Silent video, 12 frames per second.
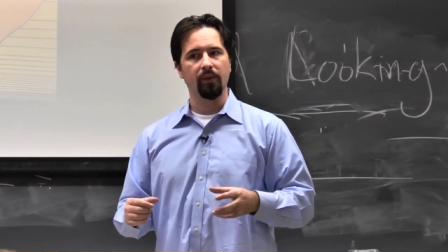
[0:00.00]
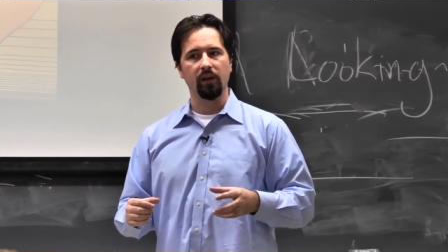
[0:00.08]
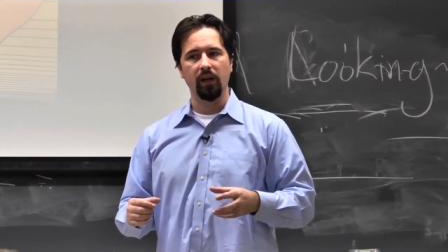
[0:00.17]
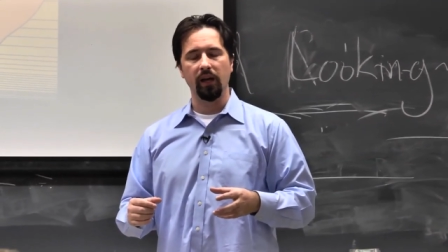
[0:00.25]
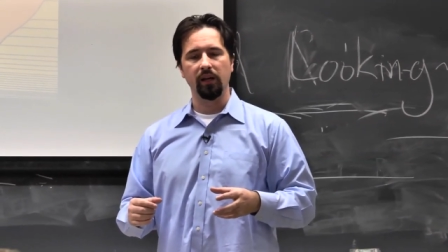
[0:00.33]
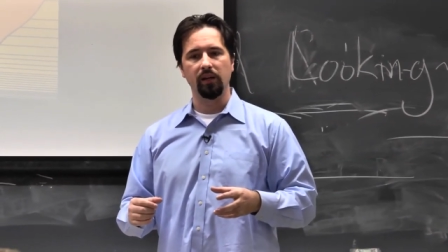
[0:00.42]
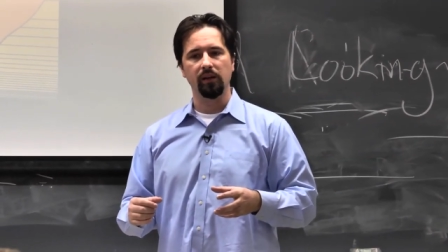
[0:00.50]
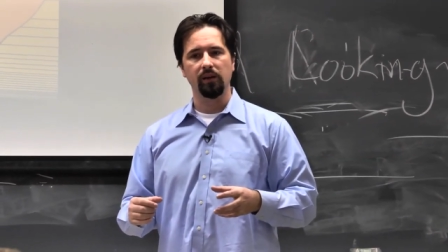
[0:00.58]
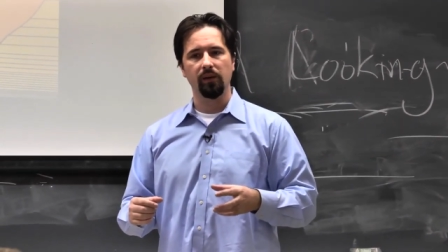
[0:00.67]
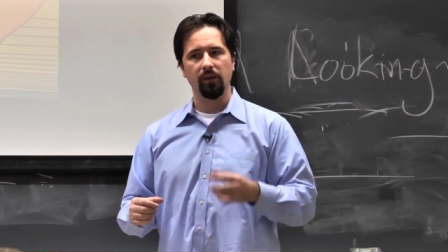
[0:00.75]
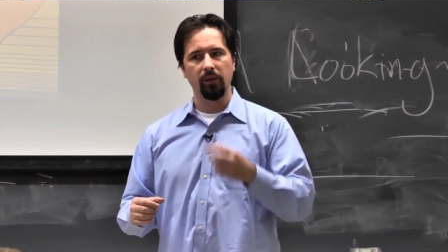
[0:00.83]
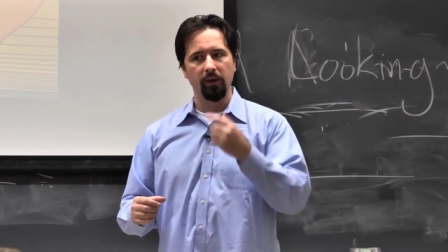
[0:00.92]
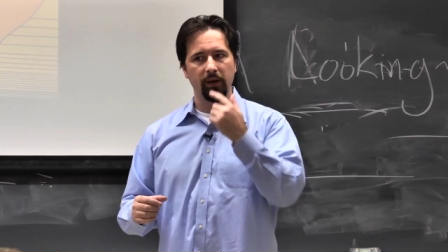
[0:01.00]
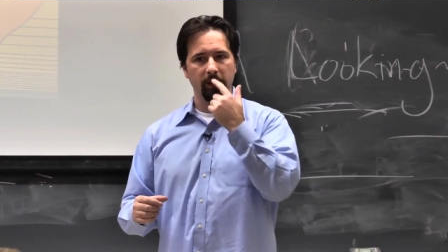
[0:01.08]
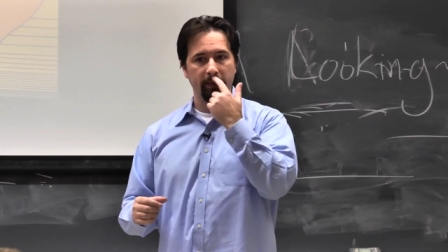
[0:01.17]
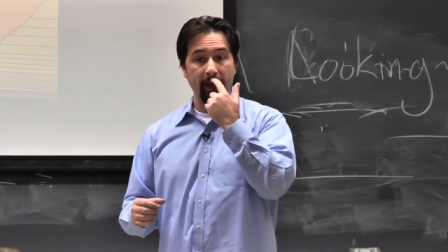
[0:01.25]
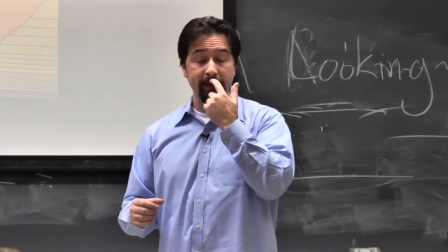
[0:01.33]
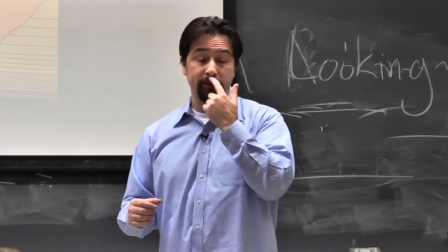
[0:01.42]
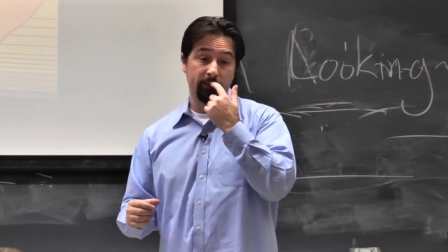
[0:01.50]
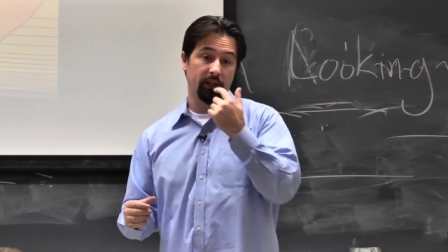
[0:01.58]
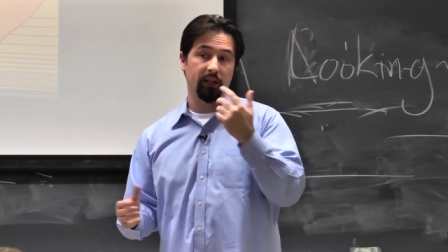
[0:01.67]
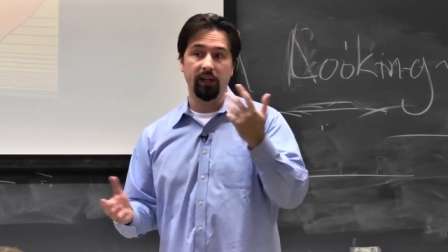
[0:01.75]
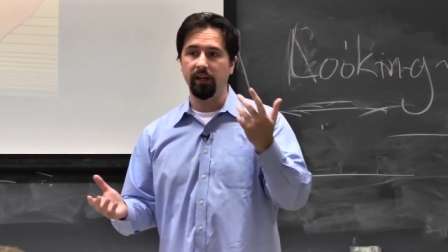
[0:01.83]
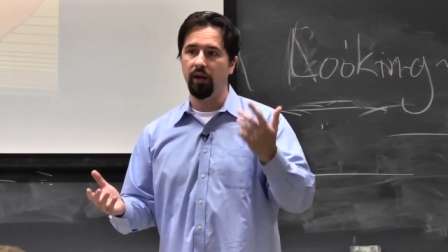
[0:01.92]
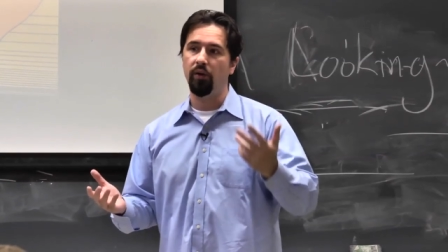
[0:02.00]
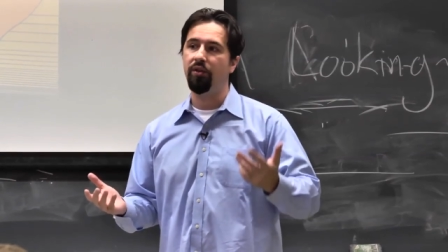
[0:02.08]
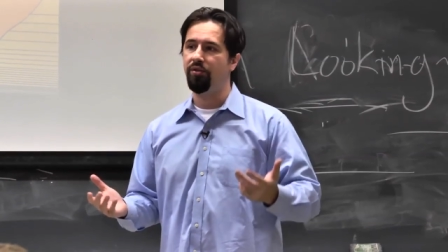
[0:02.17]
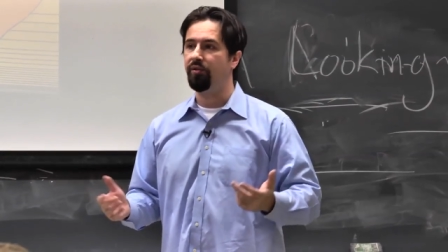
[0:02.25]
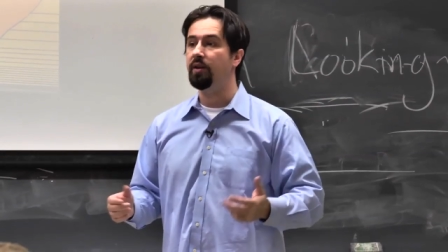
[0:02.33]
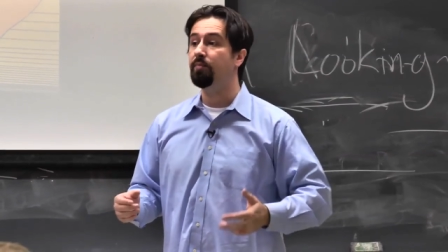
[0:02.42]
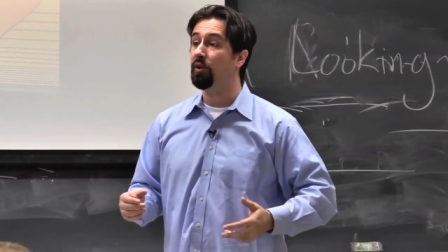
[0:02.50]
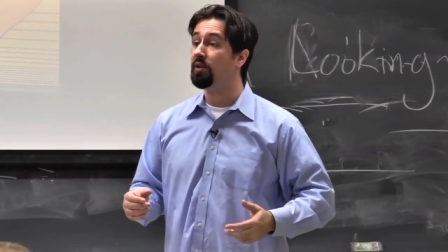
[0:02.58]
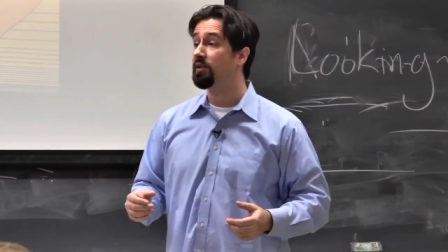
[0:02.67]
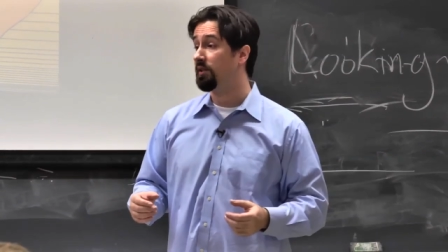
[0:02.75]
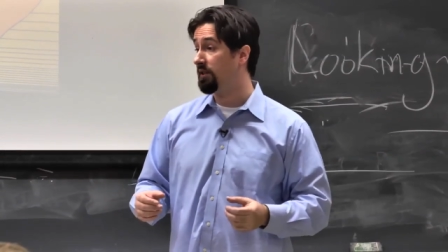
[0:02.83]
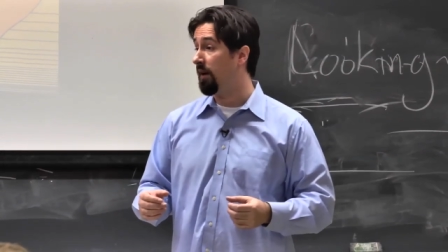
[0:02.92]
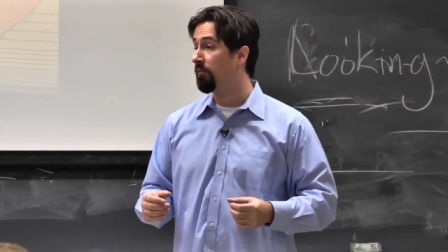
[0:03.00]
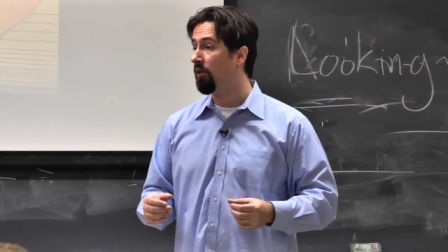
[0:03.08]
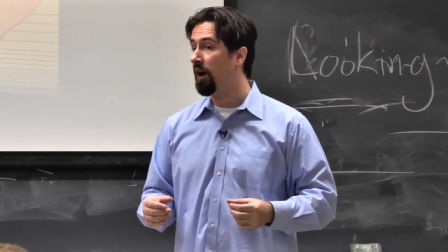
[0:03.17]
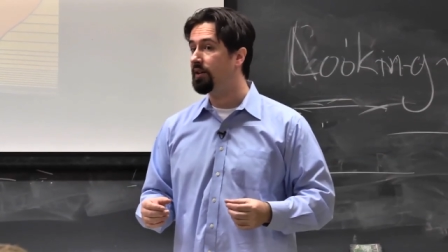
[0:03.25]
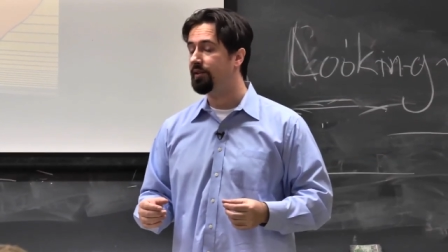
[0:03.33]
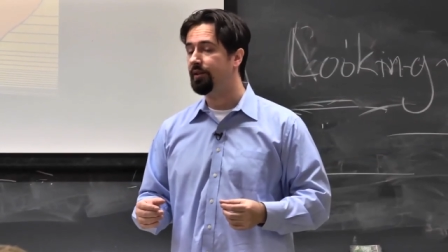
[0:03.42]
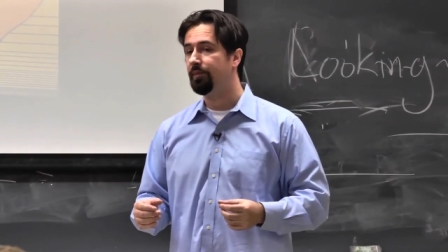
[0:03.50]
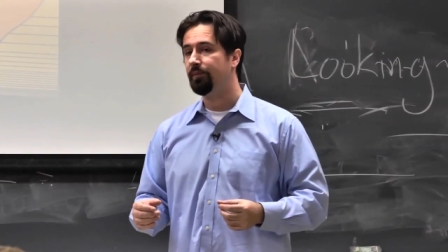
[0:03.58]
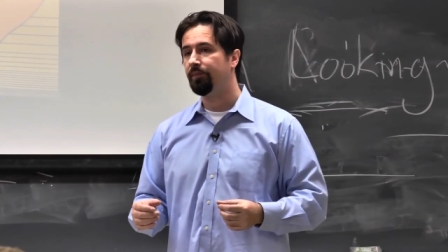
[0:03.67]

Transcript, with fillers: Okay? That's really, you know, the three books summarized.